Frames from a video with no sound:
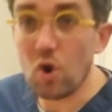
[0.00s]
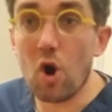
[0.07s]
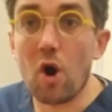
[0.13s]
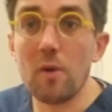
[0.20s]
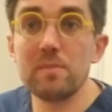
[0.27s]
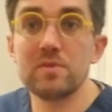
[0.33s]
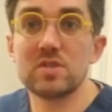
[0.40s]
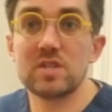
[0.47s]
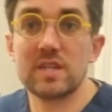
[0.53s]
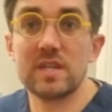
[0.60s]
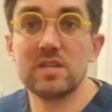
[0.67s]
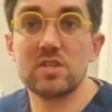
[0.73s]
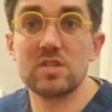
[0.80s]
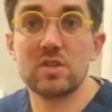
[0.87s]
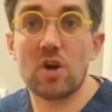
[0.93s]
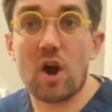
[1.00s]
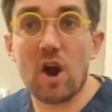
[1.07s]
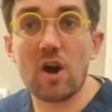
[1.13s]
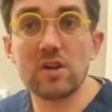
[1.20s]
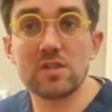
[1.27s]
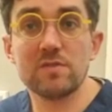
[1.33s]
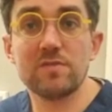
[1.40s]
drops is to
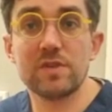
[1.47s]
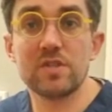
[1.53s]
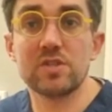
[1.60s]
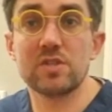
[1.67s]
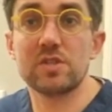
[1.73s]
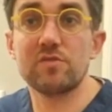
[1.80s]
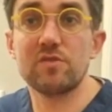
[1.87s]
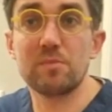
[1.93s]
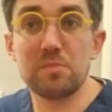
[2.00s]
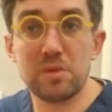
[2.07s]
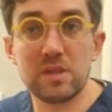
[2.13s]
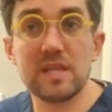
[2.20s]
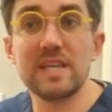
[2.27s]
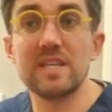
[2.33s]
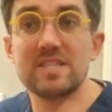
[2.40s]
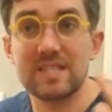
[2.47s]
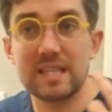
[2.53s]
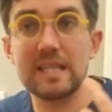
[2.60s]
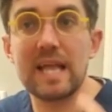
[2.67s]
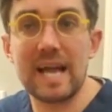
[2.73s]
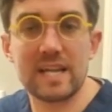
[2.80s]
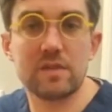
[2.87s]
artificially replace the
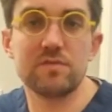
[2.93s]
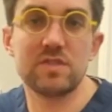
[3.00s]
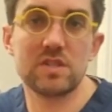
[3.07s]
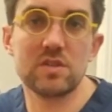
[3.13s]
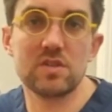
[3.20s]
lack of